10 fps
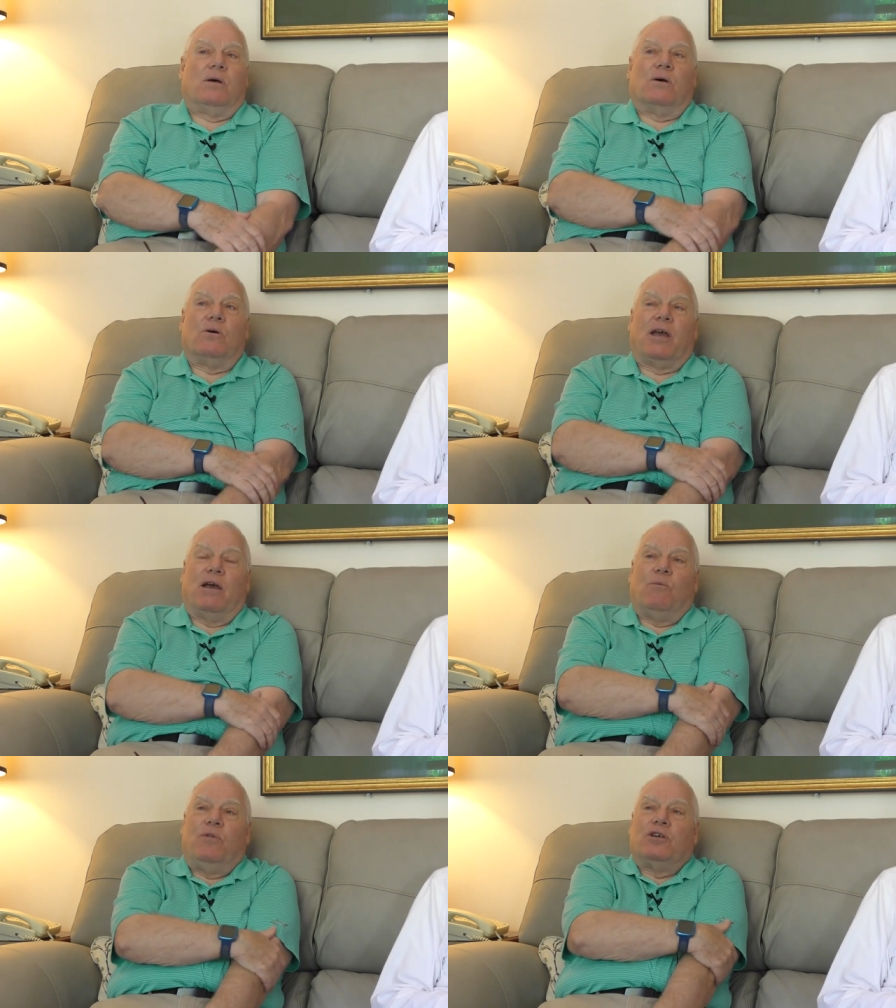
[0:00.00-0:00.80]

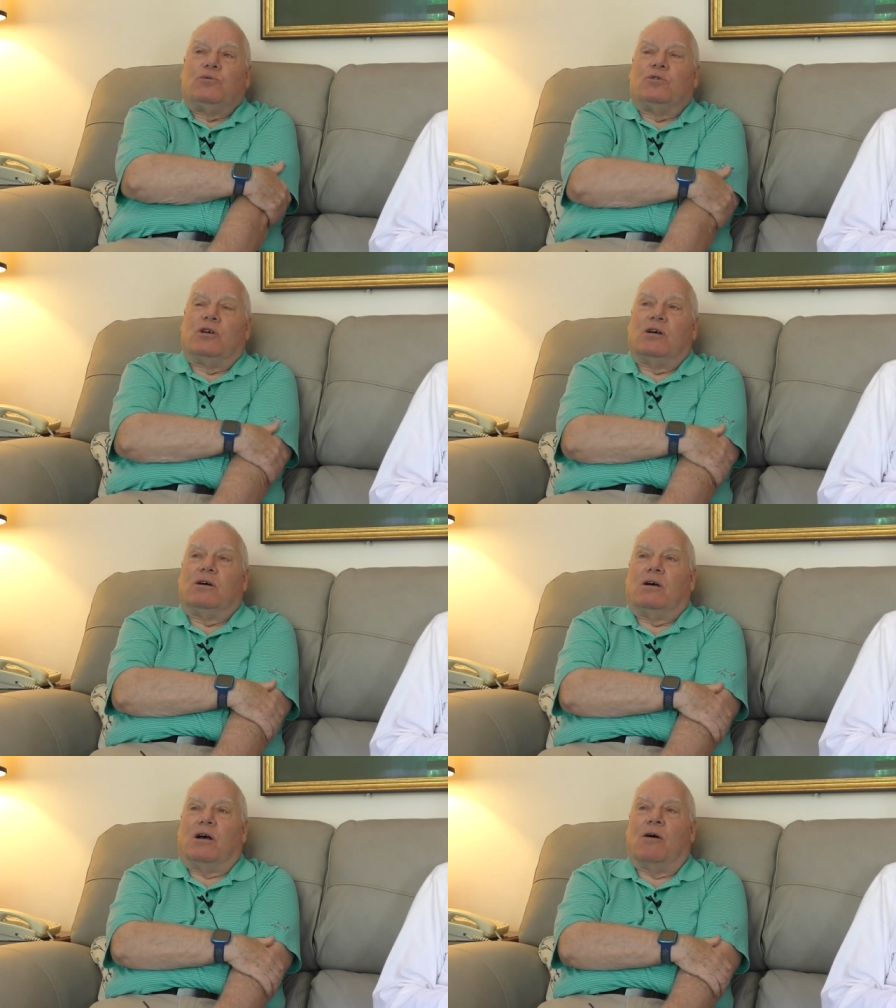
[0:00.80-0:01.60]
Okay, well, this was
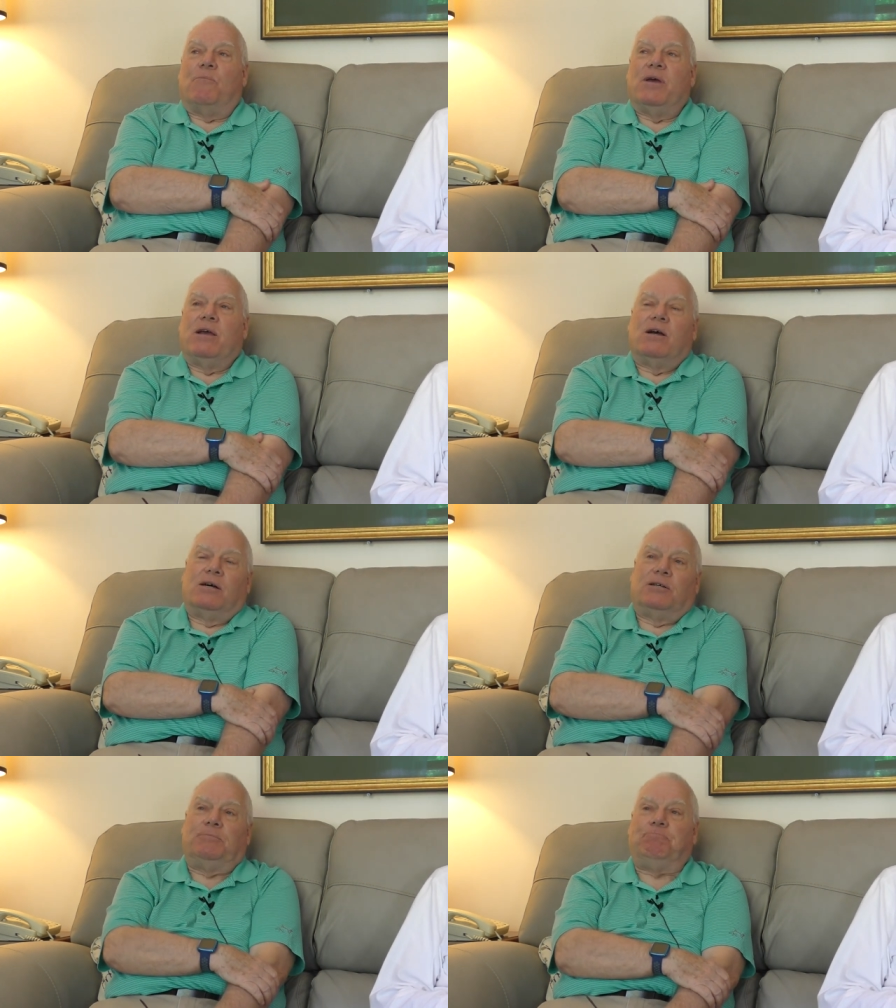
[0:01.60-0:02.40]
a, a big
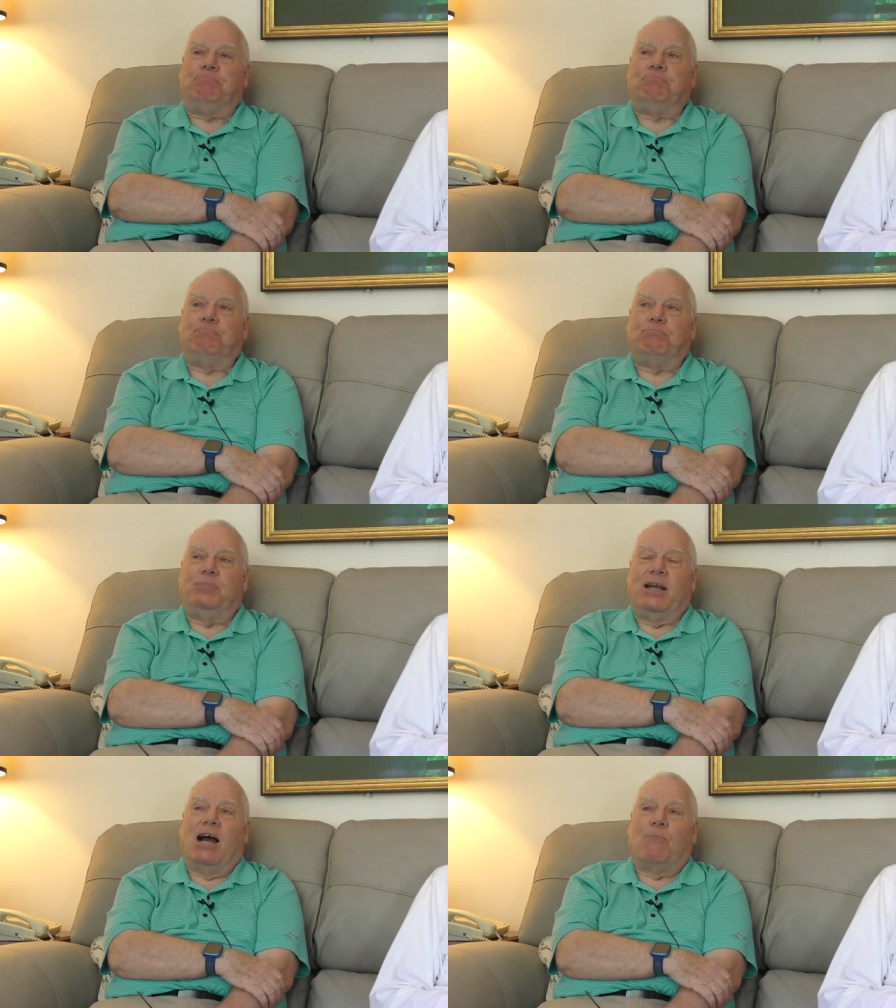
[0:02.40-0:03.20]
uh,
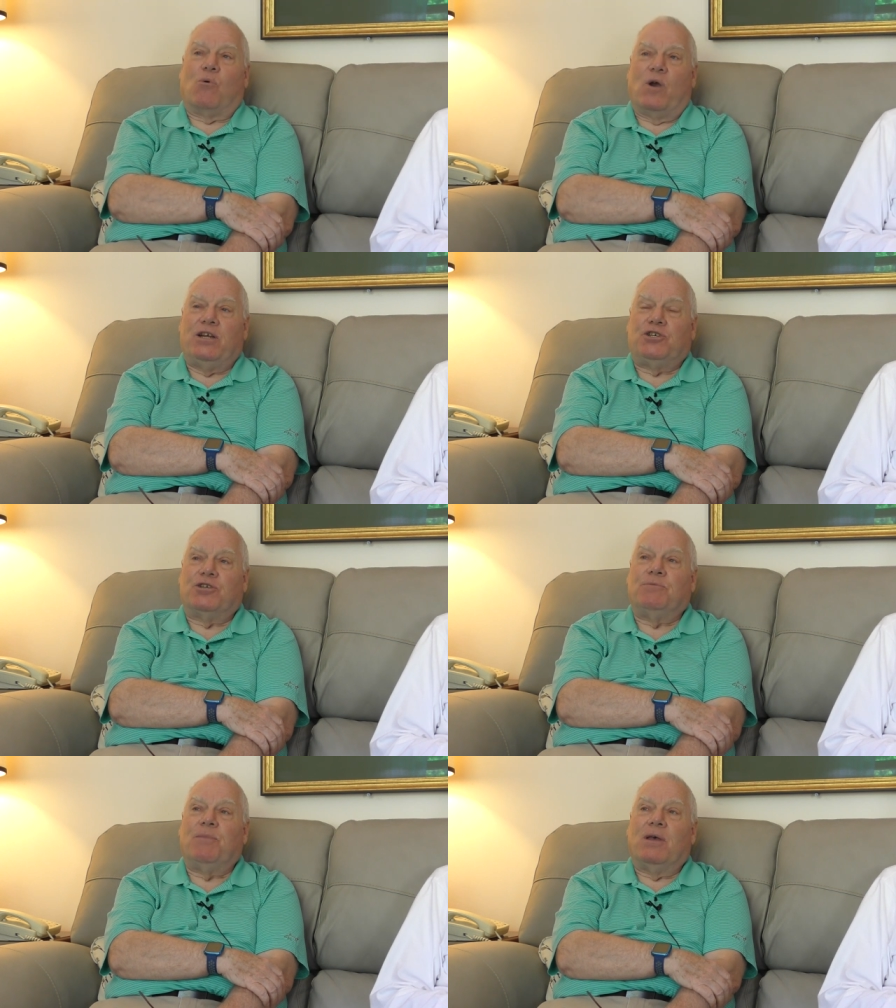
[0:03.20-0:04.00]
big operation.